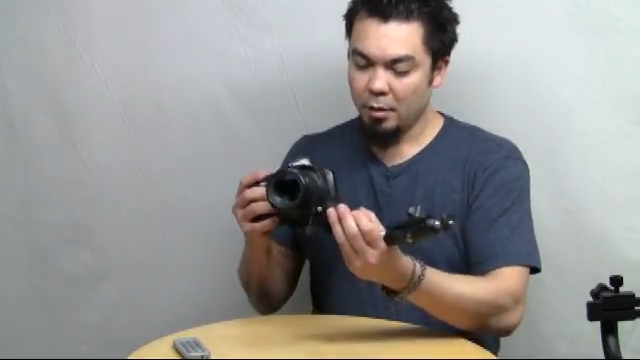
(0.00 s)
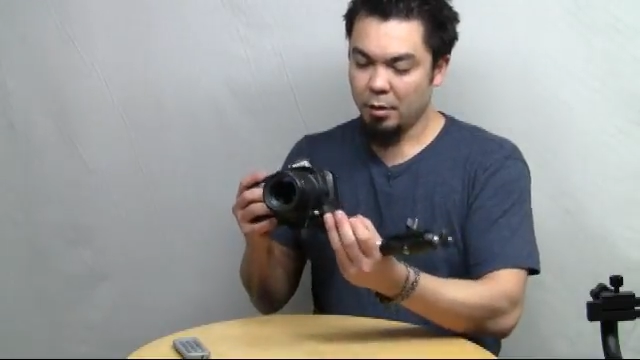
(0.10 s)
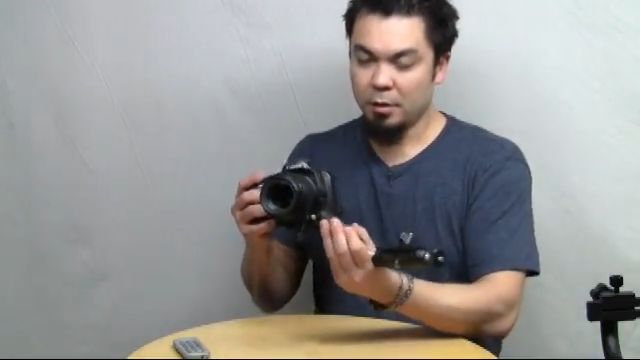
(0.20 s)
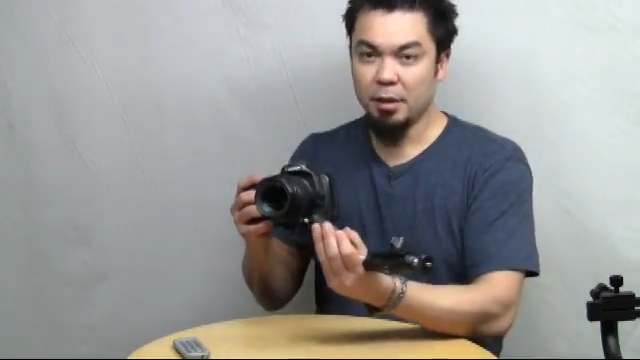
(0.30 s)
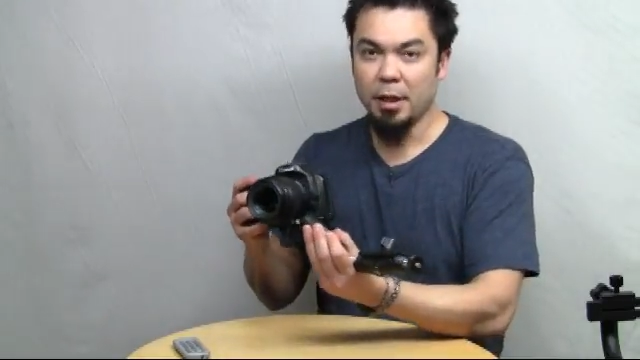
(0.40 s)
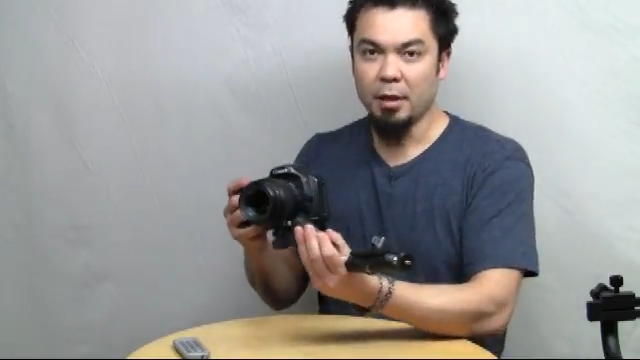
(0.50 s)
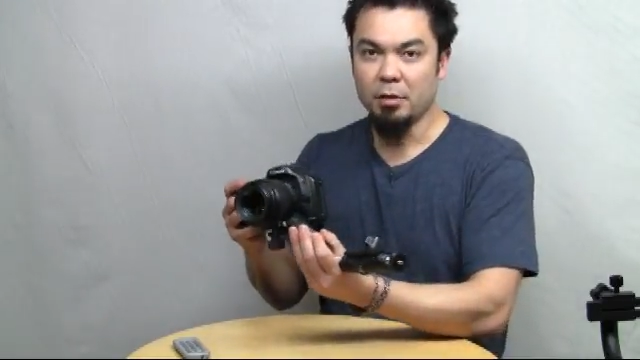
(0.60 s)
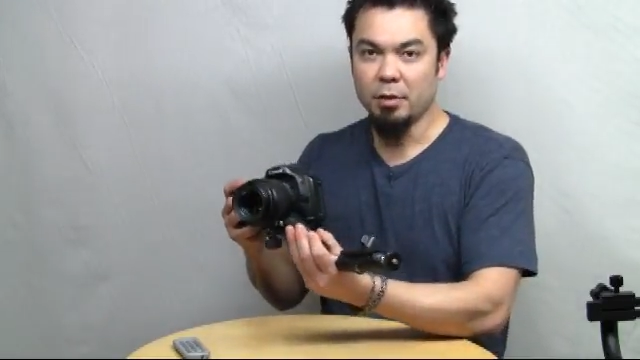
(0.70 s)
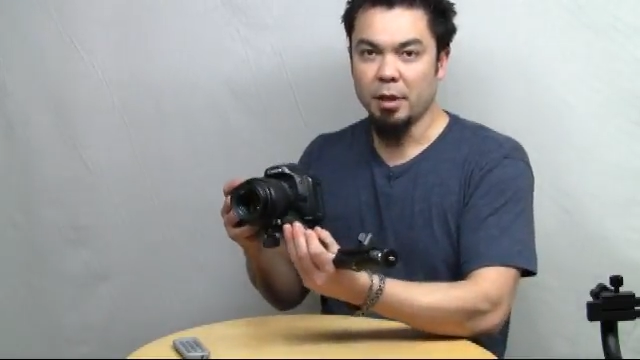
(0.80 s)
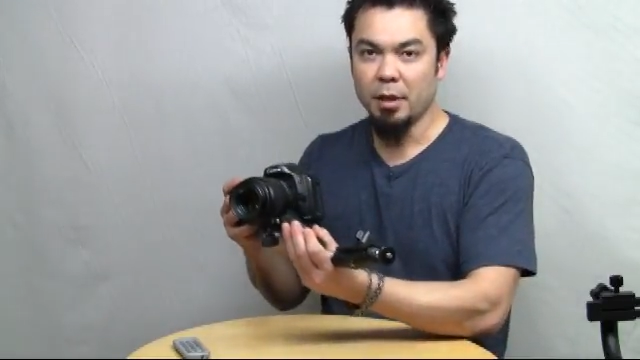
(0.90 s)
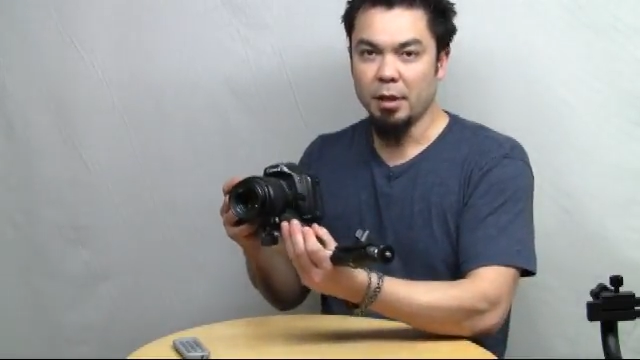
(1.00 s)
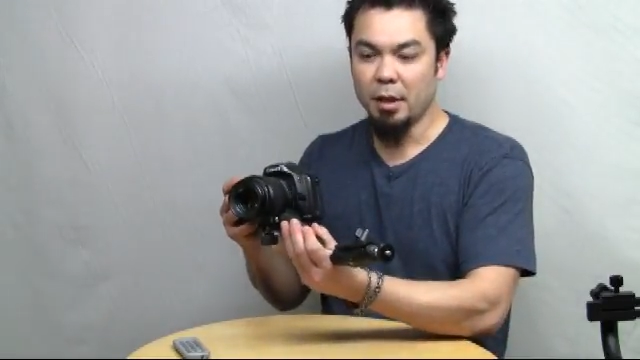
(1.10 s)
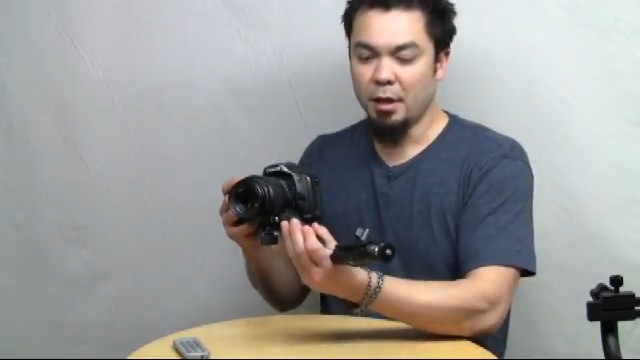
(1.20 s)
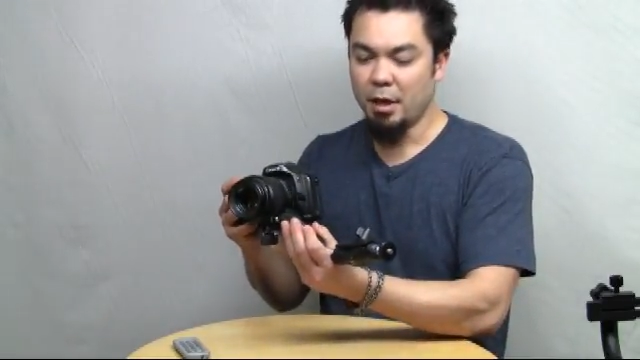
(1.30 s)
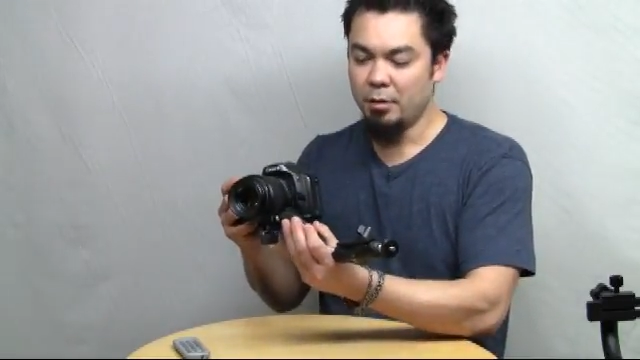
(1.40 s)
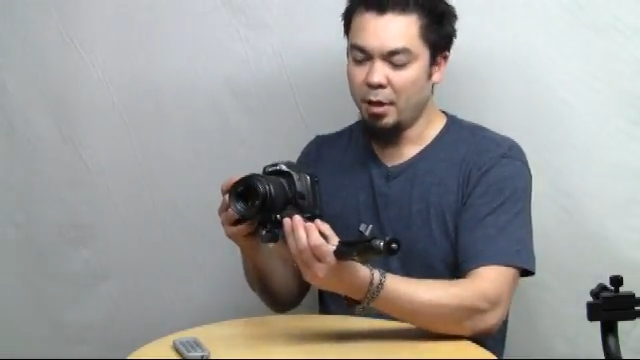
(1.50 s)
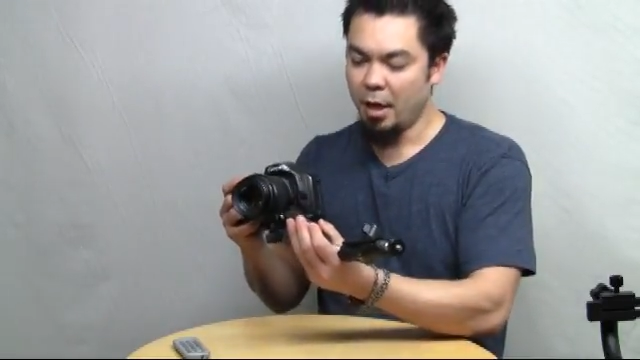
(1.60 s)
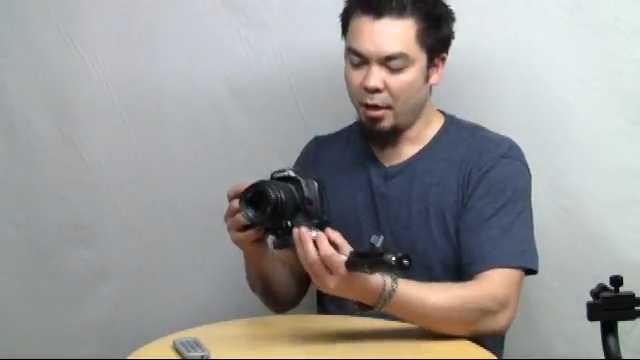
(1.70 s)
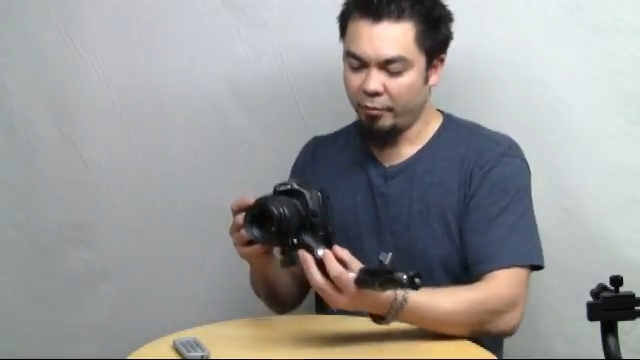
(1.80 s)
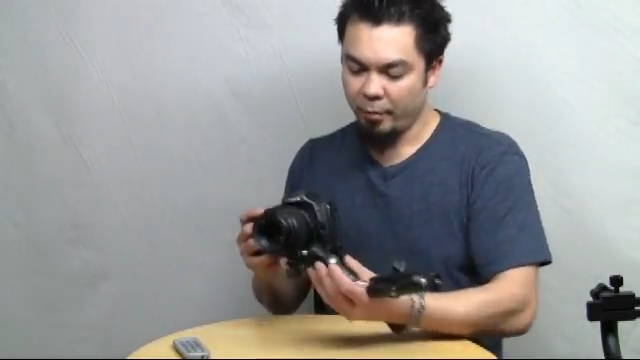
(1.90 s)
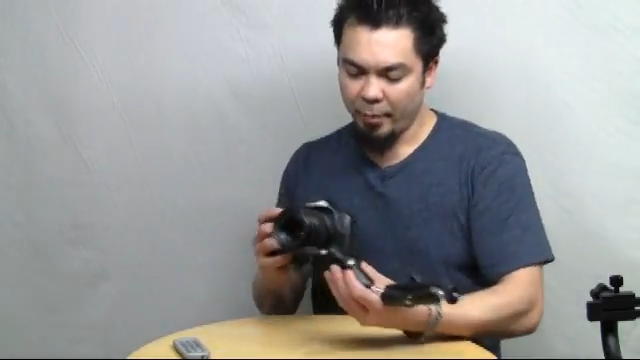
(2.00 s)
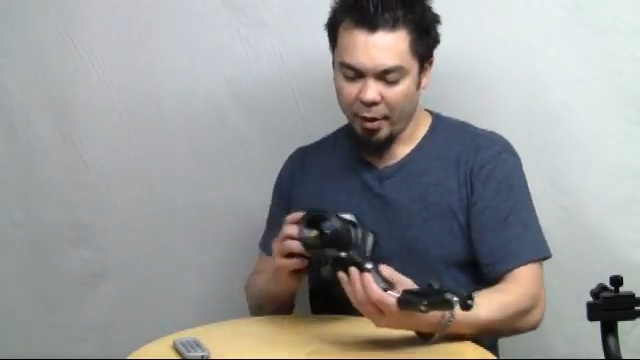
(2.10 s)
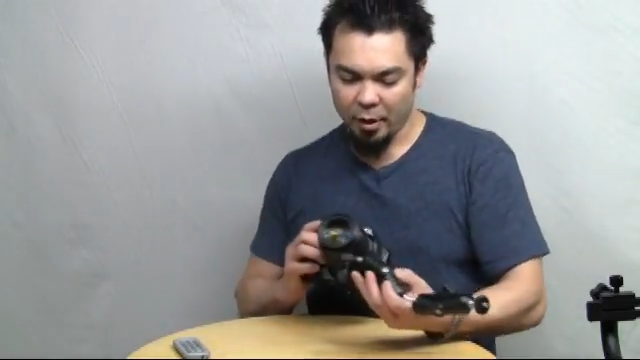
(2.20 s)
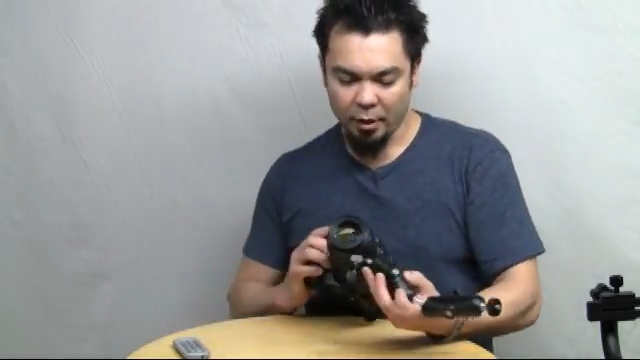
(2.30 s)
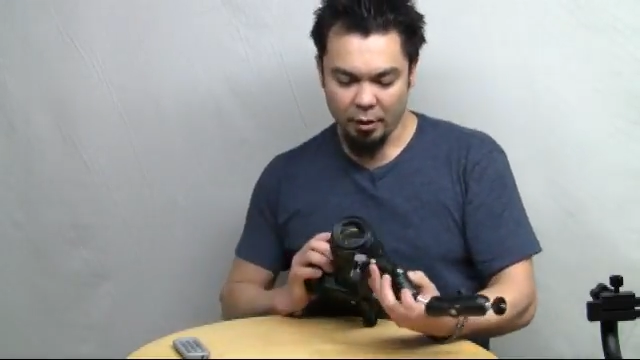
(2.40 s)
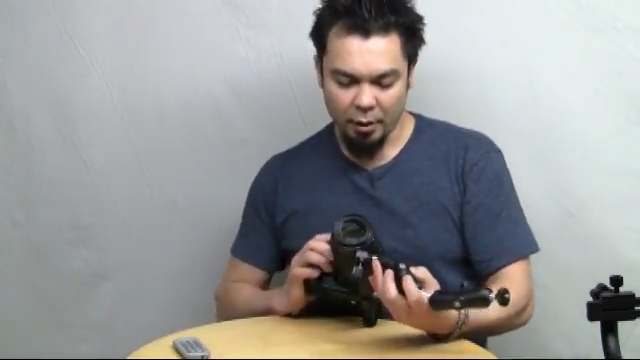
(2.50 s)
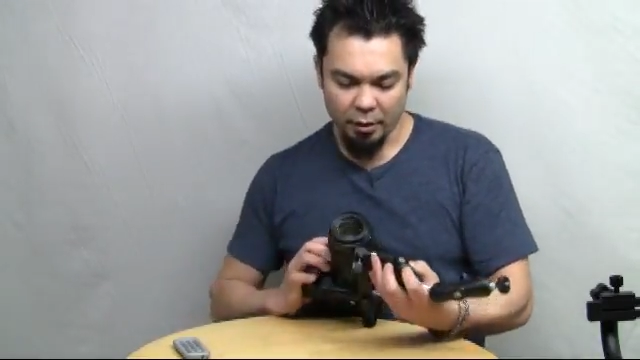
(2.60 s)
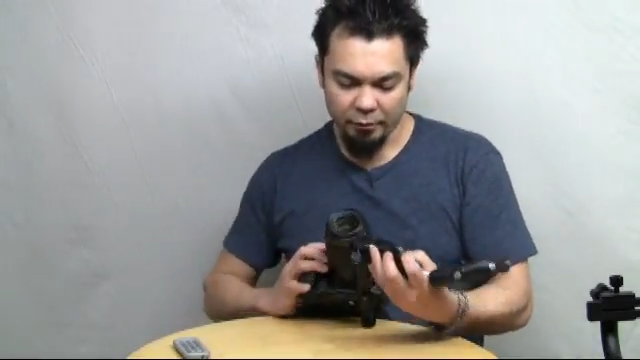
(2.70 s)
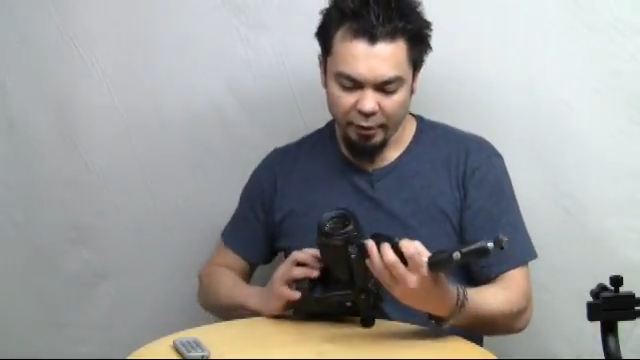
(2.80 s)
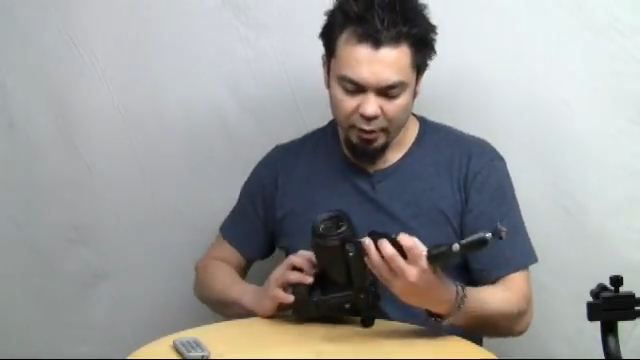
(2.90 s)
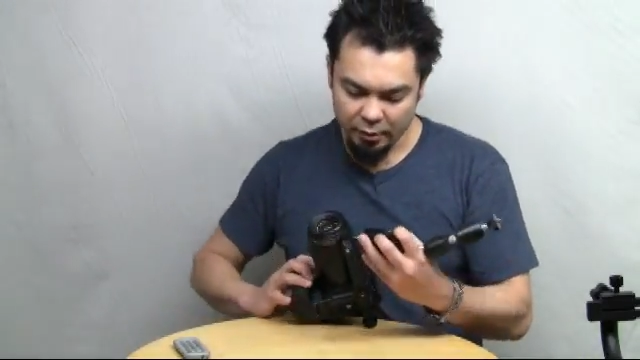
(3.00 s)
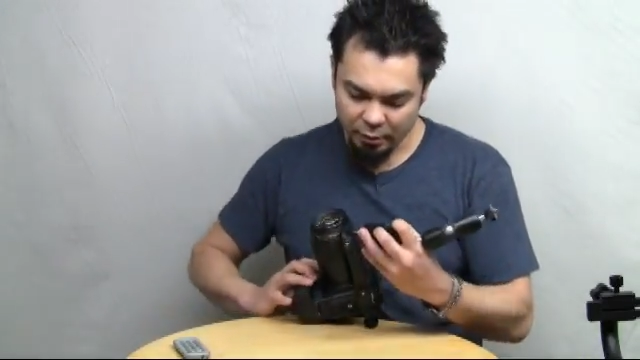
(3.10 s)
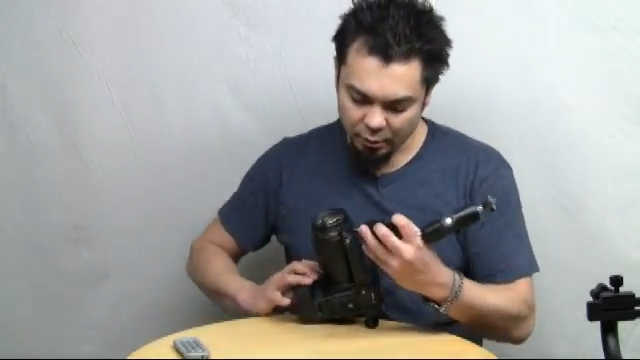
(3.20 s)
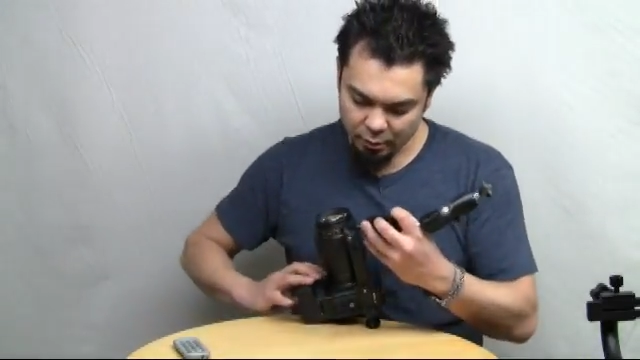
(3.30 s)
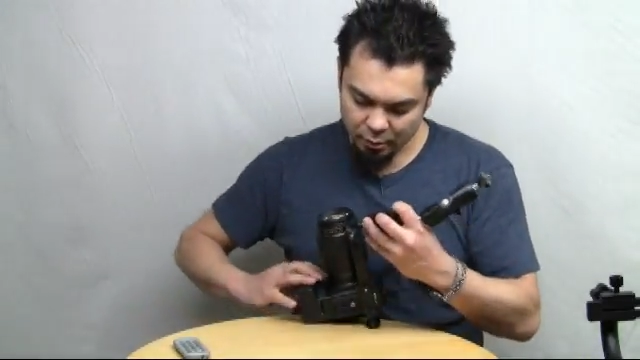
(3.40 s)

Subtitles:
You can see that goes right on there, and you have I'll go ahead and fasten it.